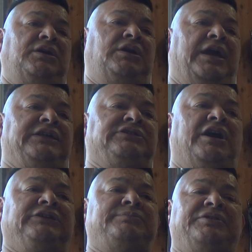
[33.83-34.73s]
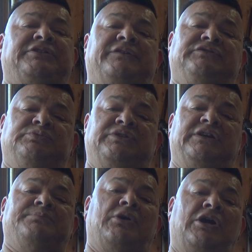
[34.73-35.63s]
and he talks about the difference
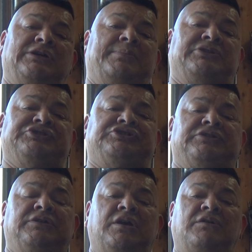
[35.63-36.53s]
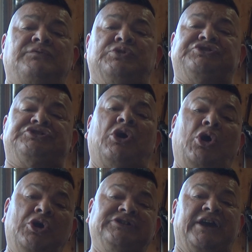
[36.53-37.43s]
between ball ammunition versus
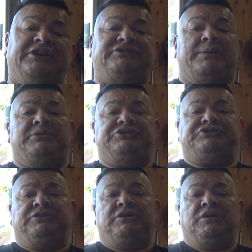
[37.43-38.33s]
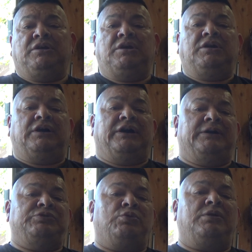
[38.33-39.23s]
hard cast ammunition.
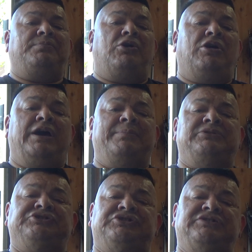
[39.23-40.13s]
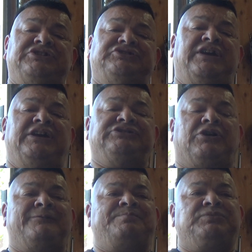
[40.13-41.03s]
Normal ball ammunition these days
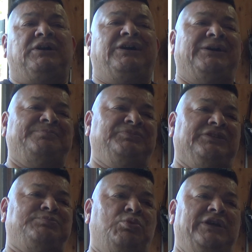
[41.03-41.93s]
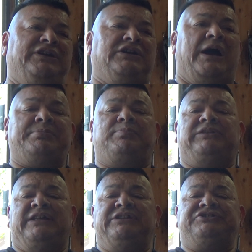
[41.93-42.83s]
are it's more like a copper
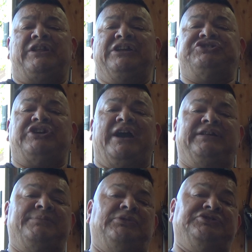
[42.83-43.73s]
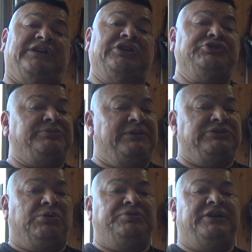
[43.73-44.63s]
plating. It's not like jacketed bullets like it used to be in
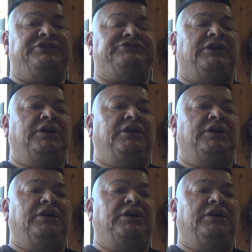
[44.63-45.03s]
the old days.